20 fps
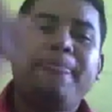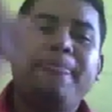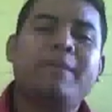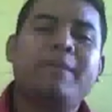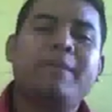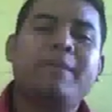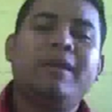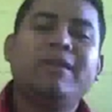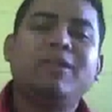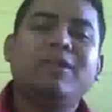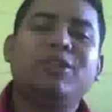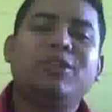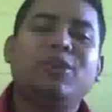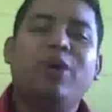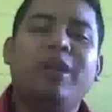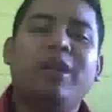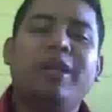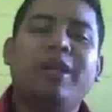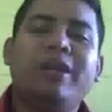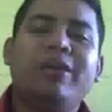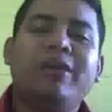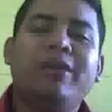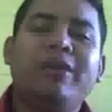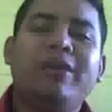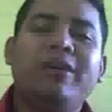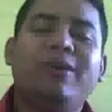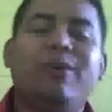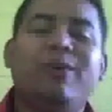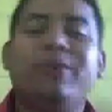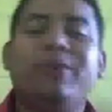taller or
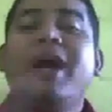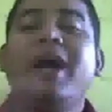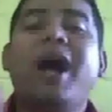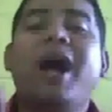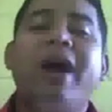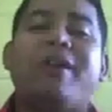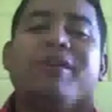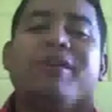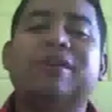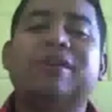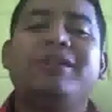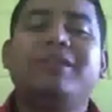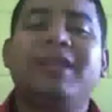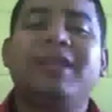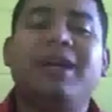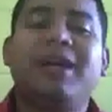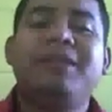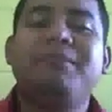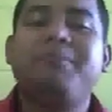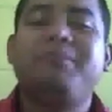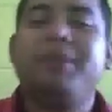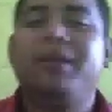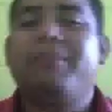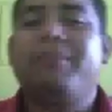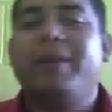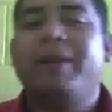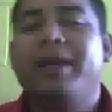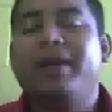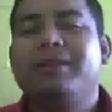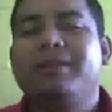higher than Big Ben.
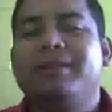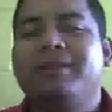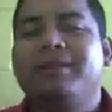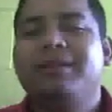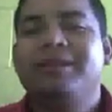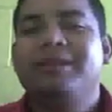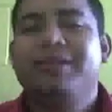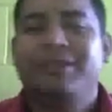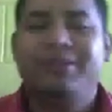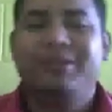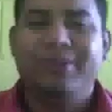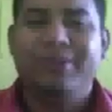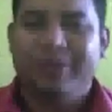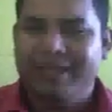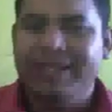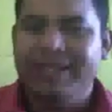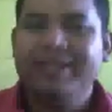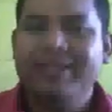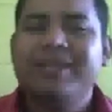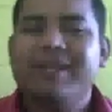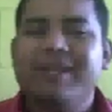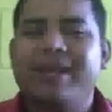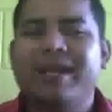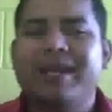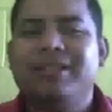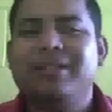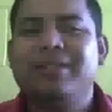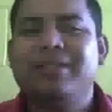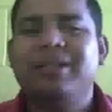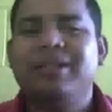So in this case,
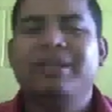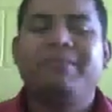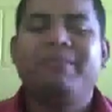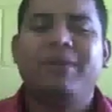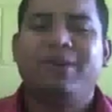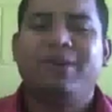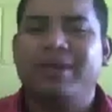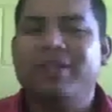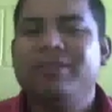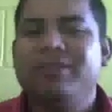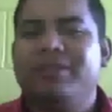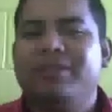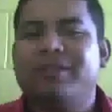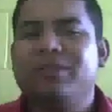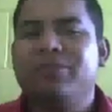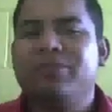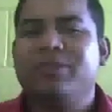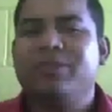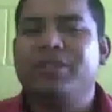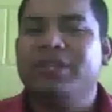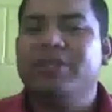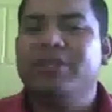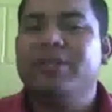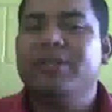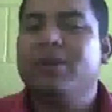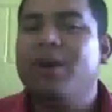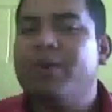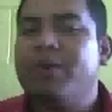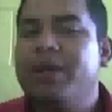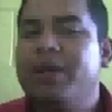my question is, which is lower,
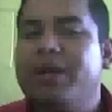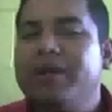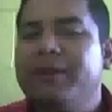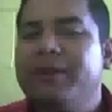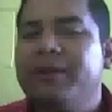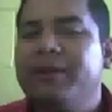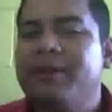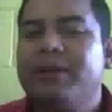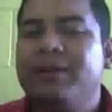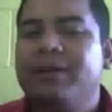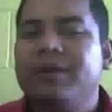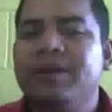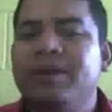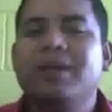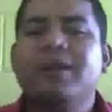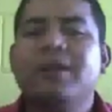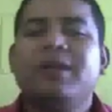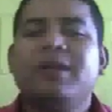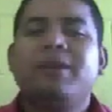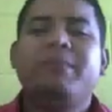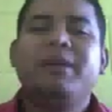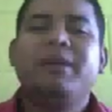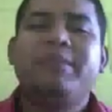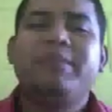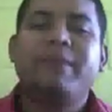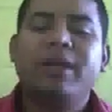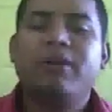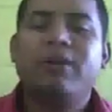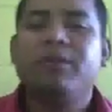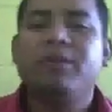Big Ben or
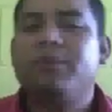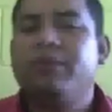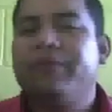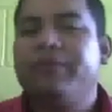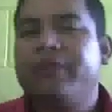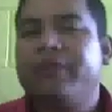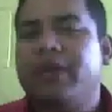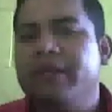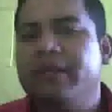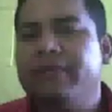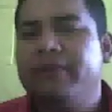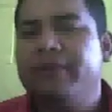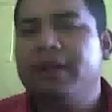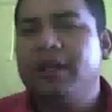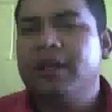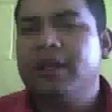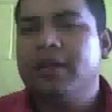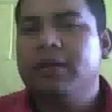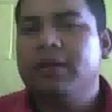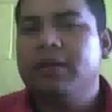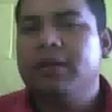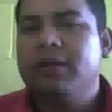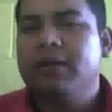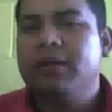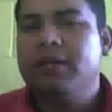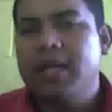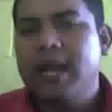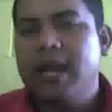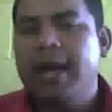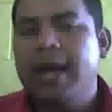Burj Khalifa? The
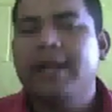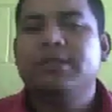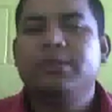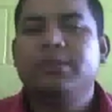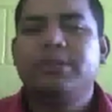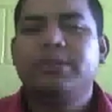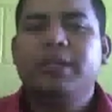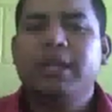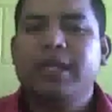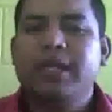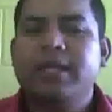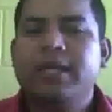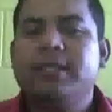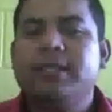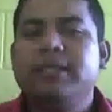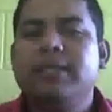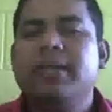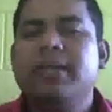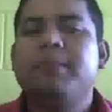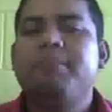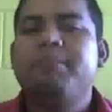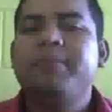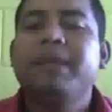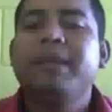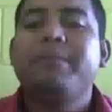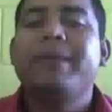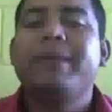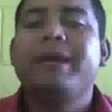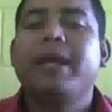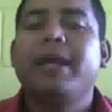answer is Big Ben
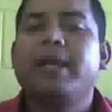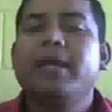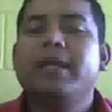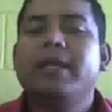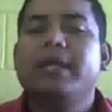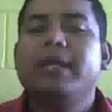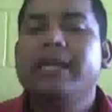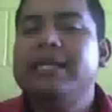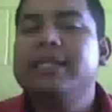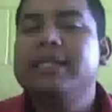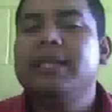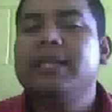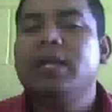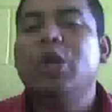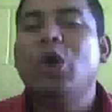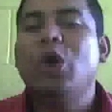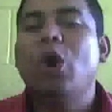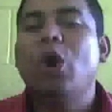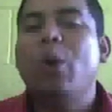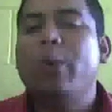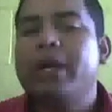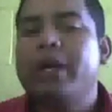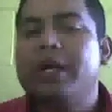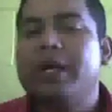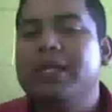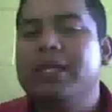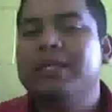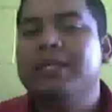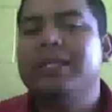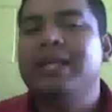is lower
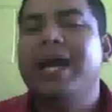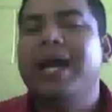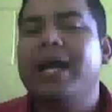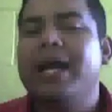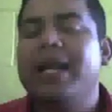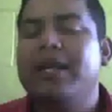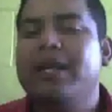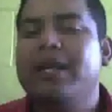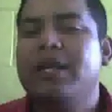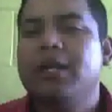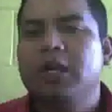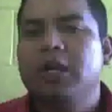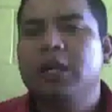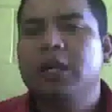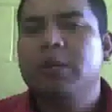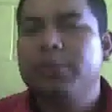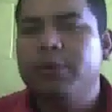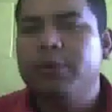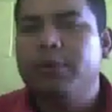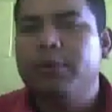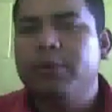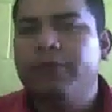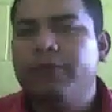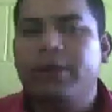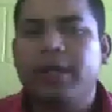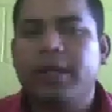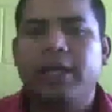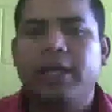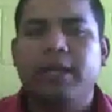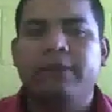than Burj
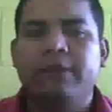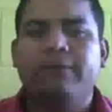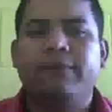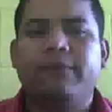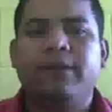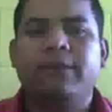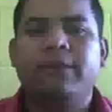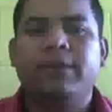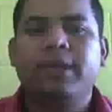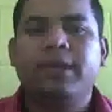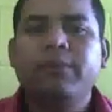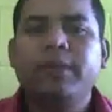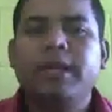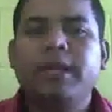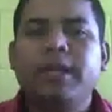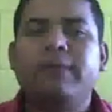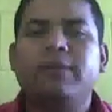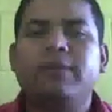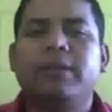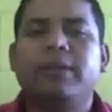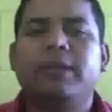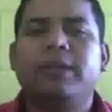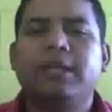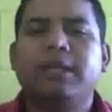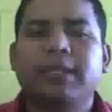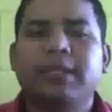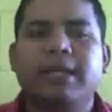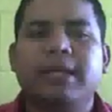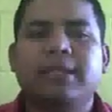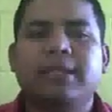Khalifa. Then we have the next
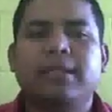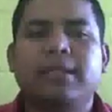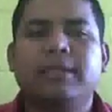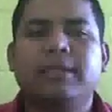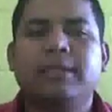exercise,